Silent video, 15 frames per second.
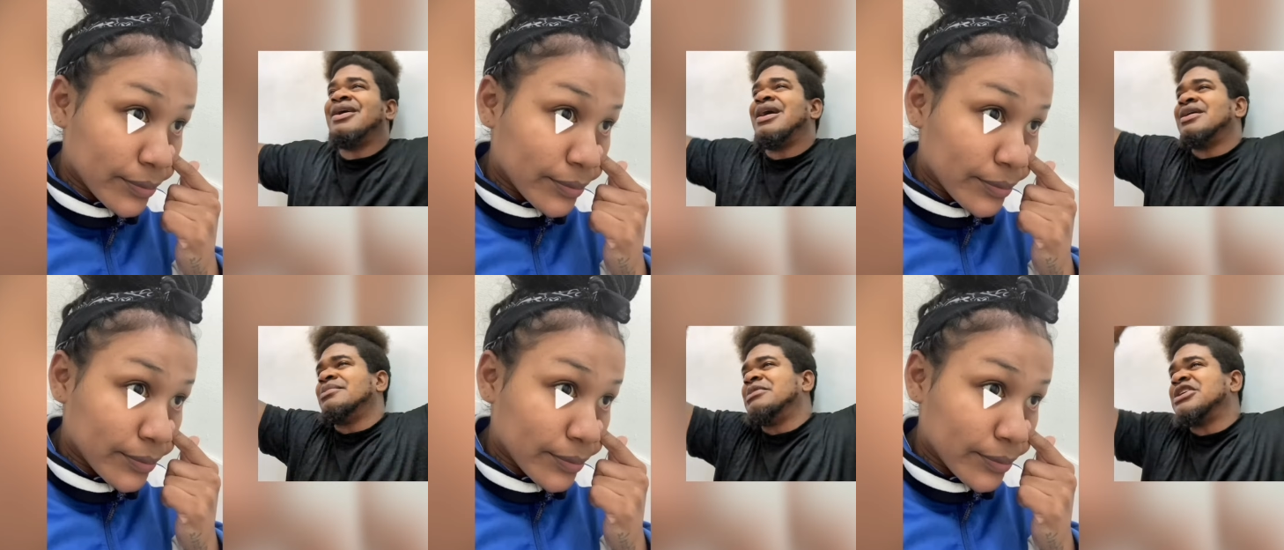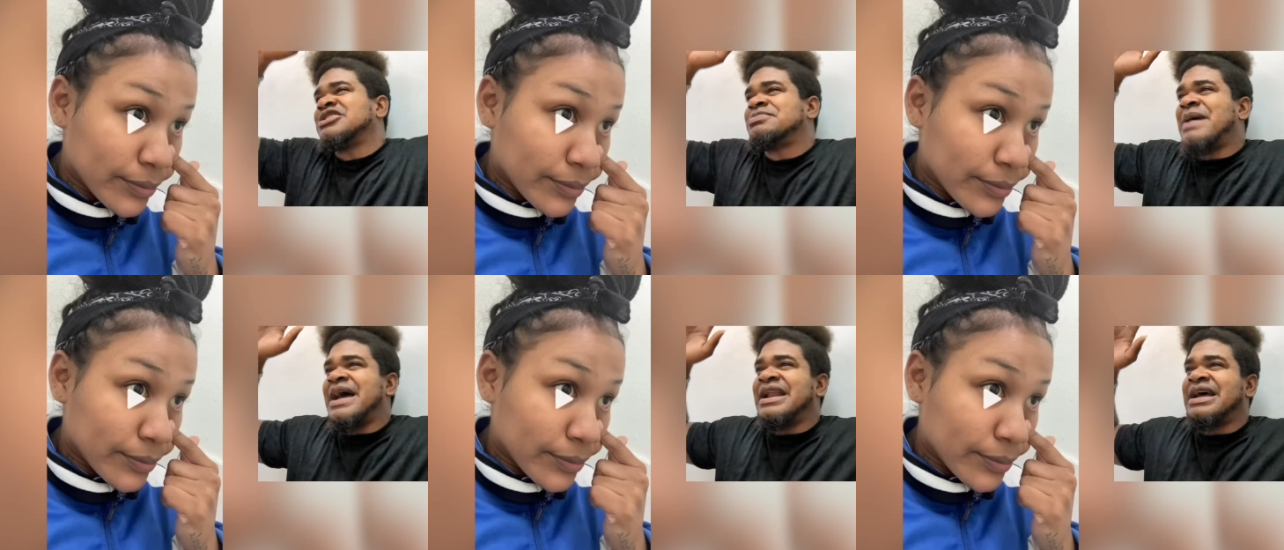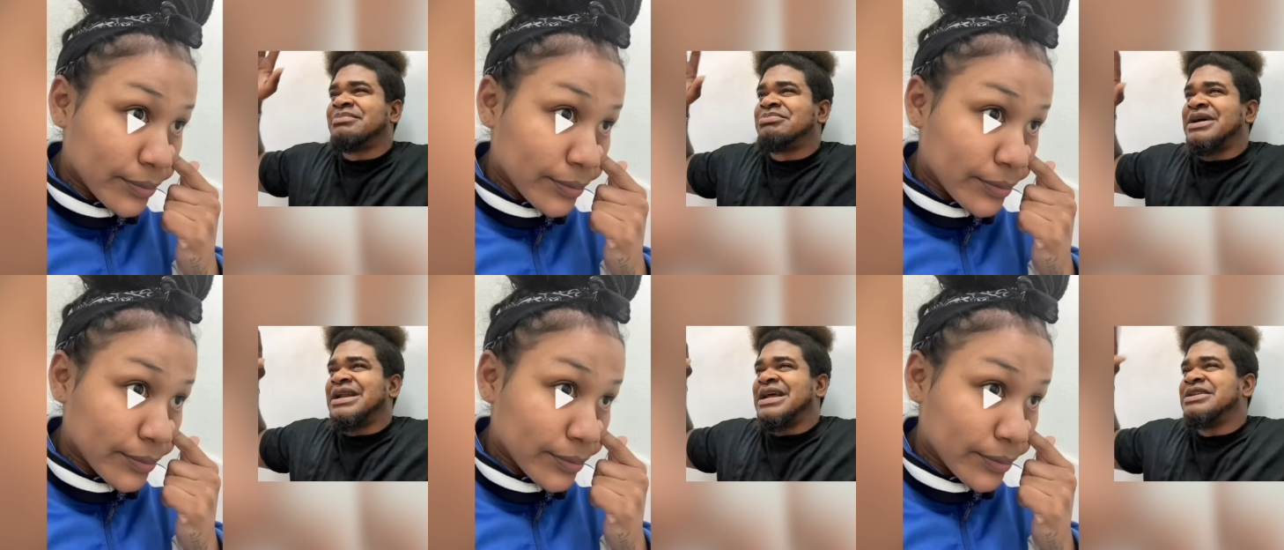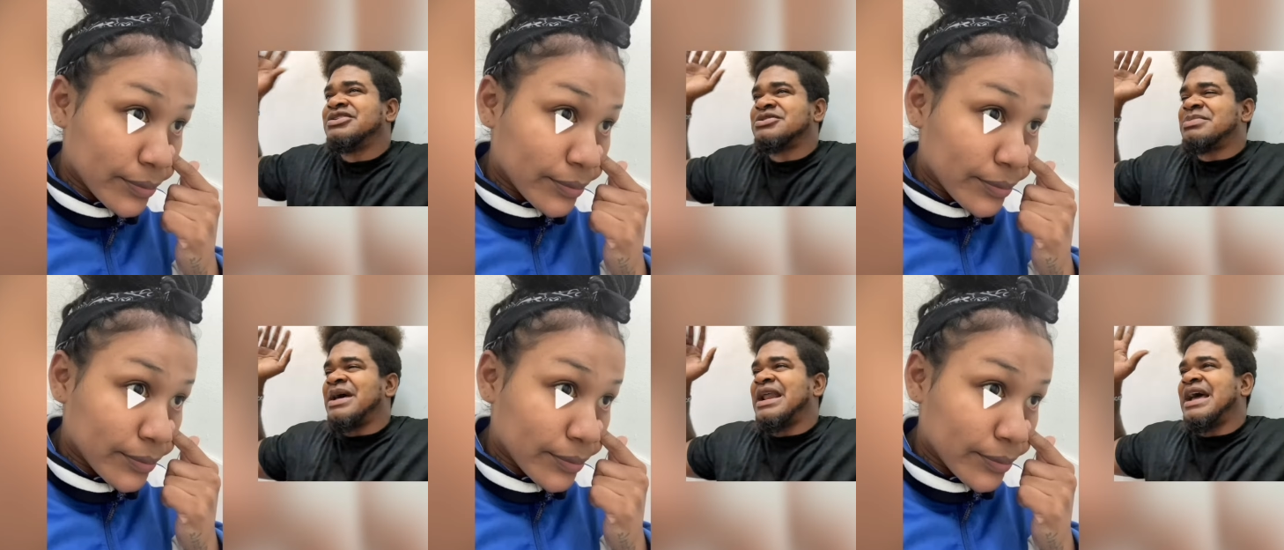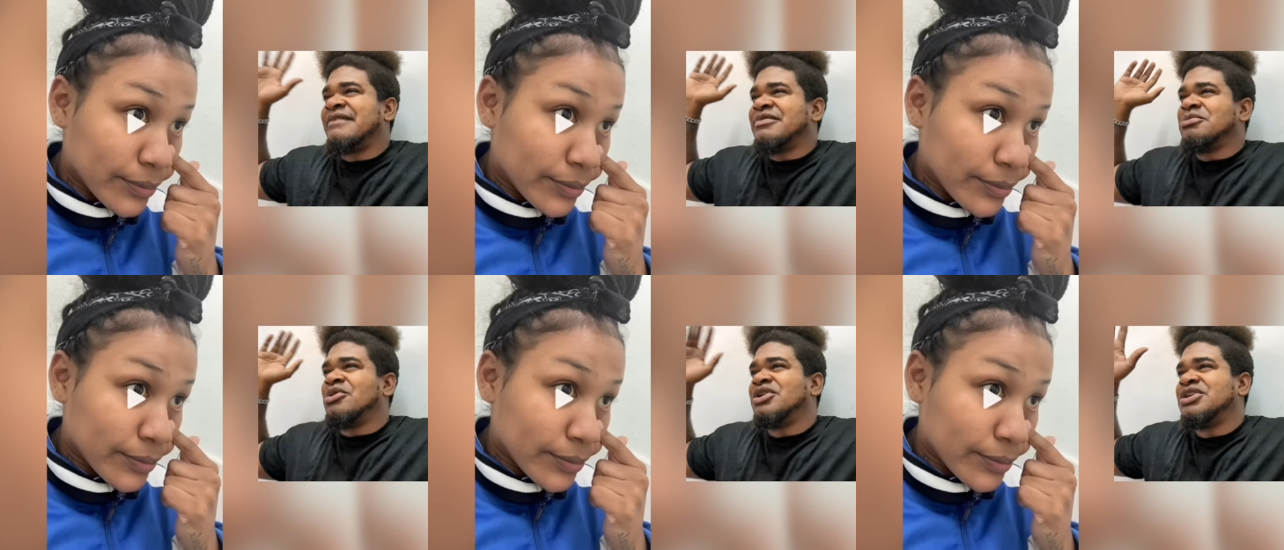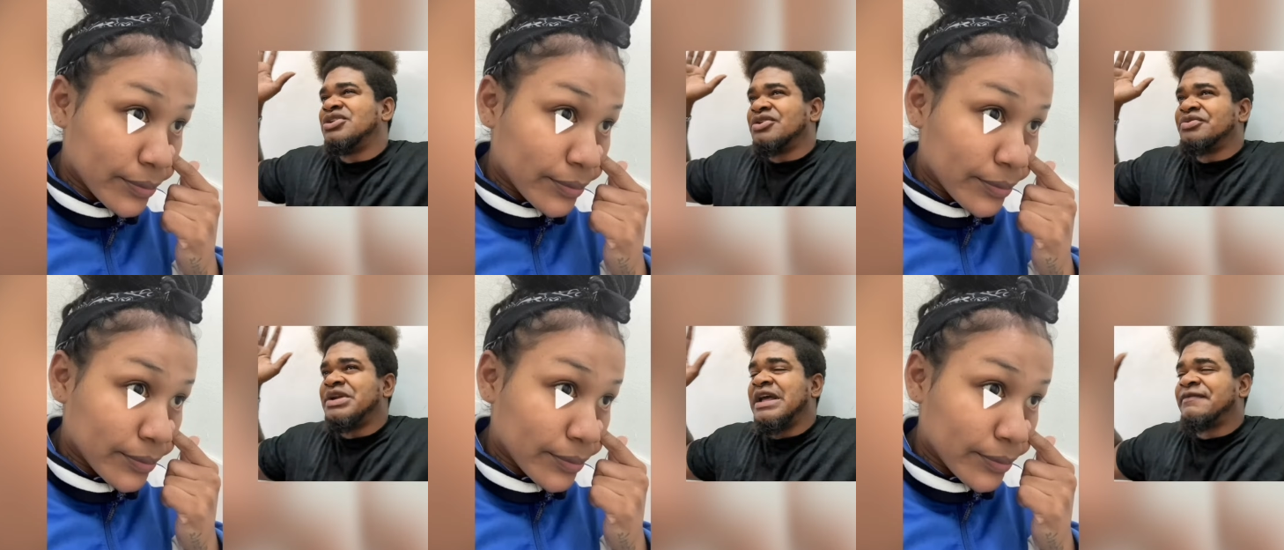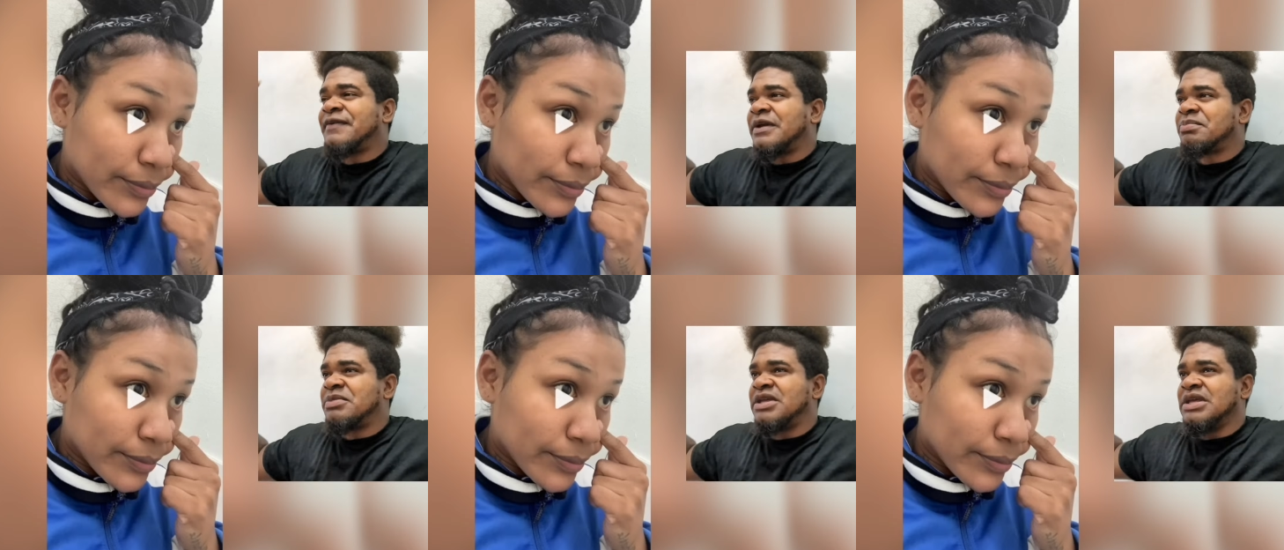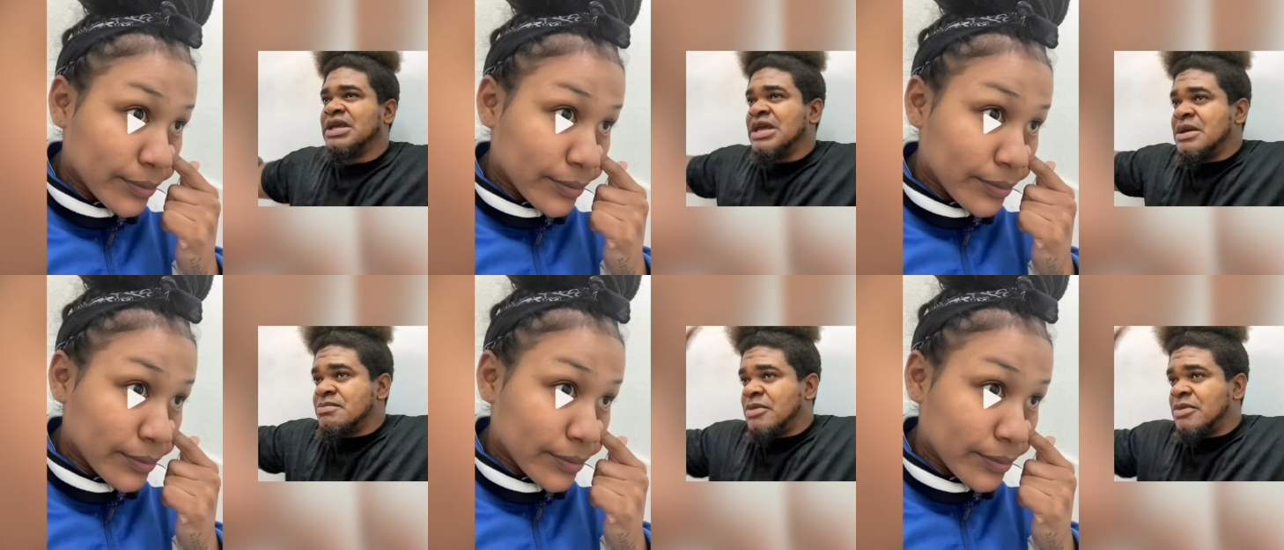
Speaker 1: Oh, let's buy that, man. I just buy that. I have the money. It doesn't really affect me.